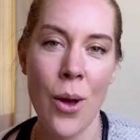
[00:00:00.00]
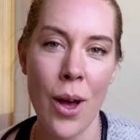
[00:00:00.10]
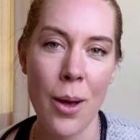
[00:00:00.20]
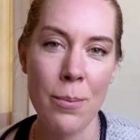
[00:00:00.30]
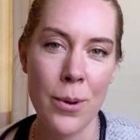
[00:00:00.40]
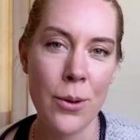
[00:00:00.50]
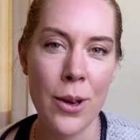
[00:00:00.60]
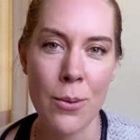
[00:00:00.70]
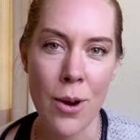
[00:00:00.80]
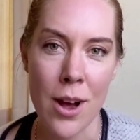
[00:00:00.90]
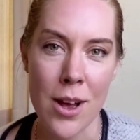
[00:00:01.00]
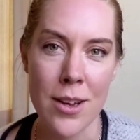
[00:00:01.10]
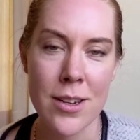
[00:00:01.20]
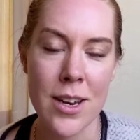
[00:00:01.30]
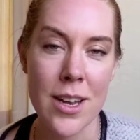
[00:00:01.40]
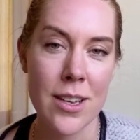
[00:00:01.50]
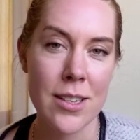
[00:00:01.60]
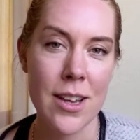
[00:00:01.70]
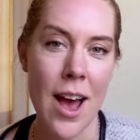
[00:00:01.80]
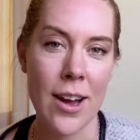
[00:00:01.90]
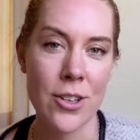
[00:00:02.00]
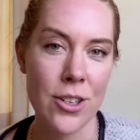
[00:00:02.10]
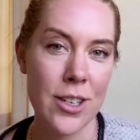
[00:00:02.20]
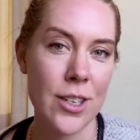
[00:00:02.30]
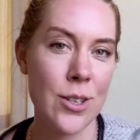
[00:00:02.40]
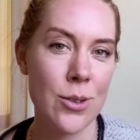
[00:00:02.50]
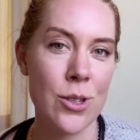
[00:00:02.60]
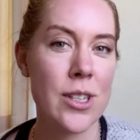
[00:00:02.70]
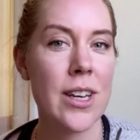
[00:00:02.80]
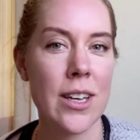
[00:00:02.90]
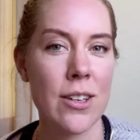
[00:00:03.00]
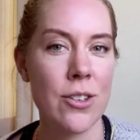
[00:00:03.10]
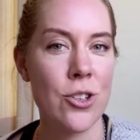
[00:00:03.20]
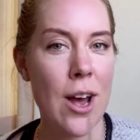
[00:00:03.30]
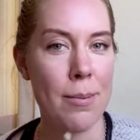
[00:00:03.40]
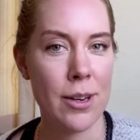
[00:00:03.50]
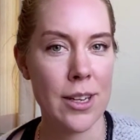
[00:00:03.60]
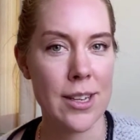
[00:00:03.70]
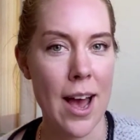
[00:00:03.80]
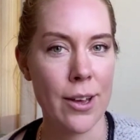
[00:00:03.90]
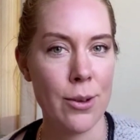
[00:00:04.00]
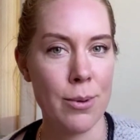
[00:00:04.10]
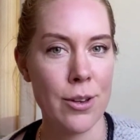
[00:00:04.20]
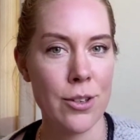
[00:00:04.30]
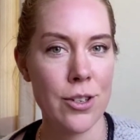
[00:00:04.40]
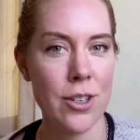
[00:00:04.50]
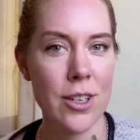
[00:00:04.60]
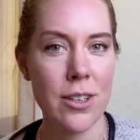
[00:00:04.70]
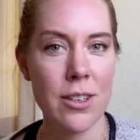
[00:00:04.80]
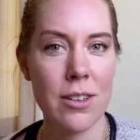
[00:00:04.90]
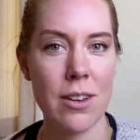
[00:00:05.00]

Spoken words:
A beauty wand is actually used in Japanese acupuncture.